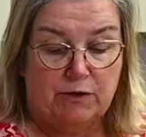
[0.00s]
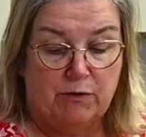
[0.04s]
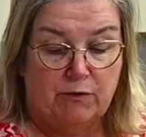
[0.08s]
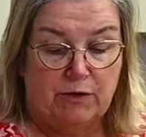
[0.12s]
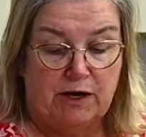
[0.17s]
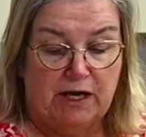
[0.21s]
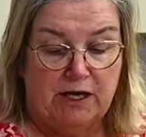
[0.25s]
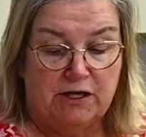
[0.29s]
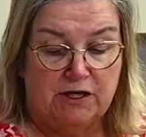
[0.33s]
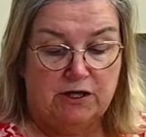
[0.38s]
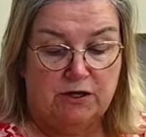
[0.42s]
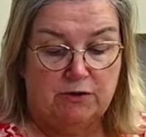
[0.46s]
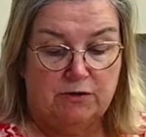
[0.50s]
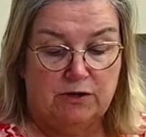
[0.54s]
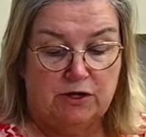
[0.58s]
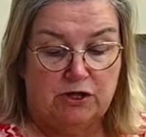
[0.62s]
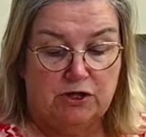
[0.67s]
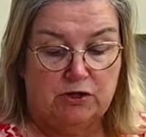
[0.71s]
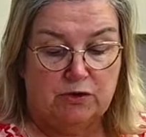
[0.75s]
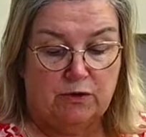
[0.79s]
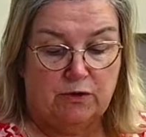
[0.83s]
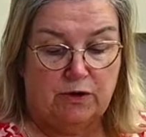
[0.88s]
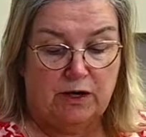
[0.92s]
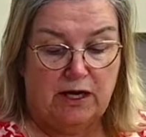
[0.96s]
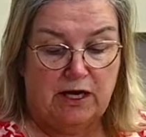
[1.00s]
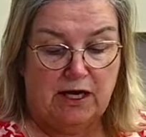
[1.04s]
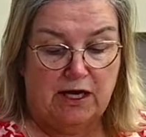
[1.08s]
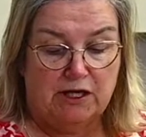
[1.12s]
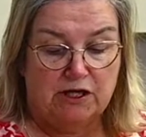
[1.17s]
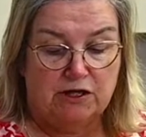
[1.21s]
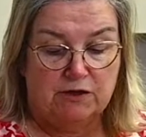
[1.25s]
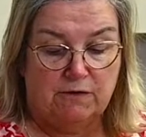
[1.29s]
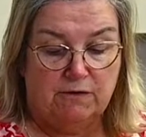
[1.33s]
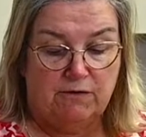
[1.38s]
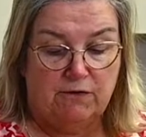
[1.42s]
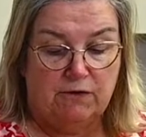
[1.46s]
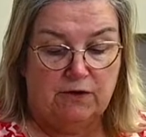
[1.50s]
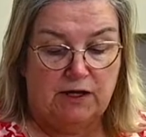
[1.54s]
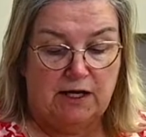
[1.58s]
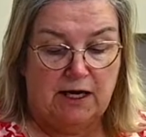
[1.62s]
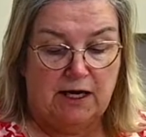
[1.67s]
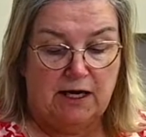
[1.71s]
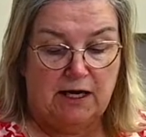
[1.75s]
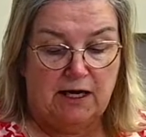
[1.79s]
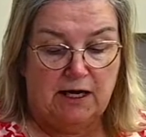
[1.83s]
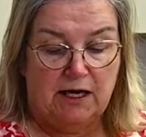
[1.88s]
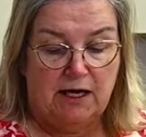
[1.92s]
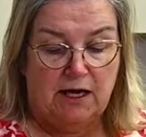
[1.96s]
way to enjoy angel food
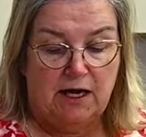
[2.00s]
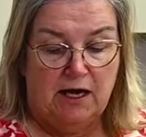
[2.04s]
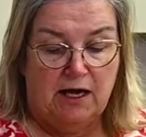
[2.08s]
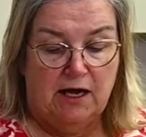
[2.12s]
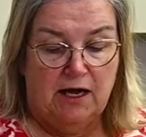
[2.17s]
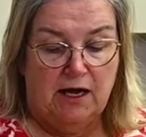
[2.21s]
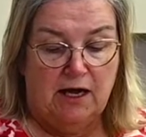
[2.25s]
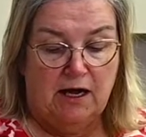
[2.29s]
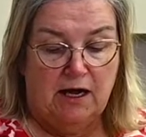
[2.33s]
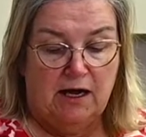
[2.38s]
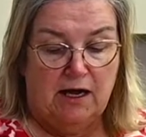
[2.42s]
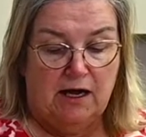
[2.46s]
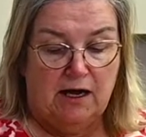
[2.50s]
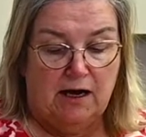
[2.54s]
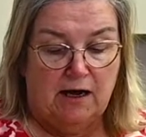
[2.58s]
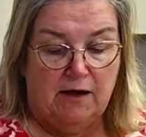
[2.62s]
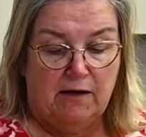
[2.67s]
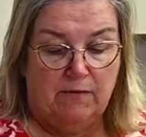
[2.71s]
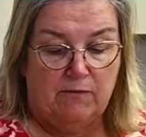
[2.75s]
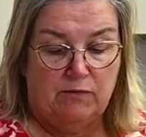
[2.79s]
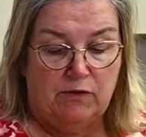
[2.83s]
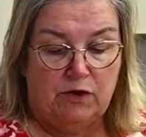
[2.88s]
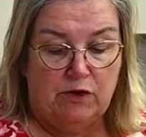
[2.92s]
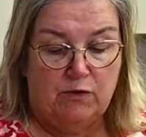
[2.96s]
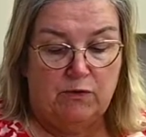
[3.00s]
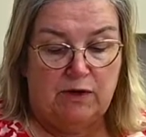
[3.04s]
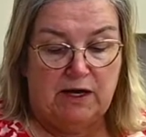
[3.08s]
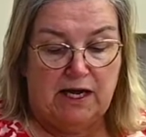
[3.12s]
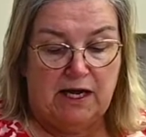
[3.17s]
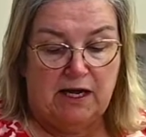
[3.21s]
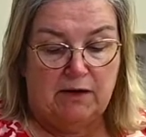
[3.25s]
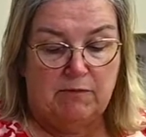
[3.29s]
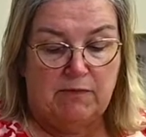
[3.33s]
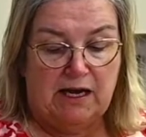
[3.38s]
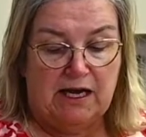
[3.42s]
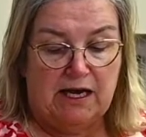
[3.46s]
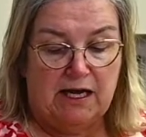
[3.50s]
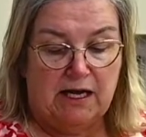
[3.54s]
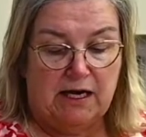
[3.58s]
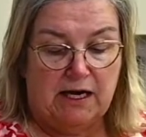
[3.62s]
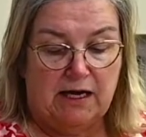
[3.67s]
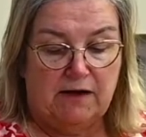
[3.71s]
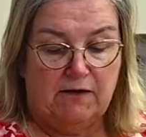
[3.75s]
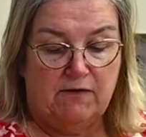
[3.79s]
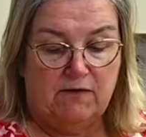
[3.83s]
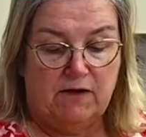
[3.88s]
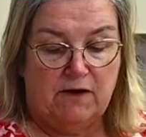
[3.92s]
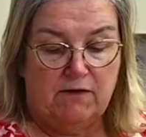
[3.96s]
cake. You can make an
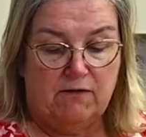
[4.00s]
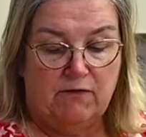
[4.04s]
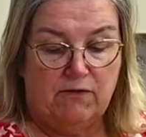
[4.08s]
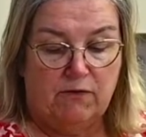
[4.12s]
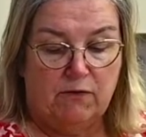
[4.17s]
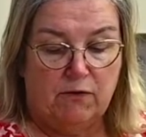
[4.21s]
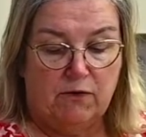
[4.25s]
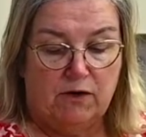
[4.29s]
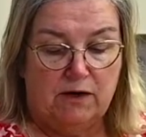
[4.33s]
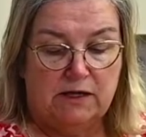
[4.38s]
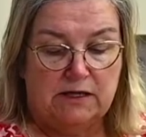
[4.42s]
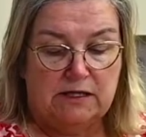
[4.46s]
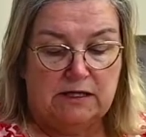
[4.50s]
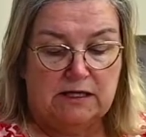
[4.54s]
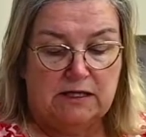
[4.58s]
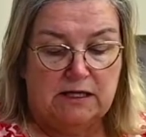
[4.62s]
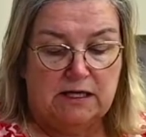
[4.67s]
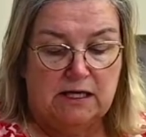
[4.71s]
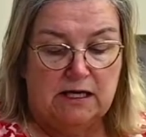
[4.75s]
icing for it.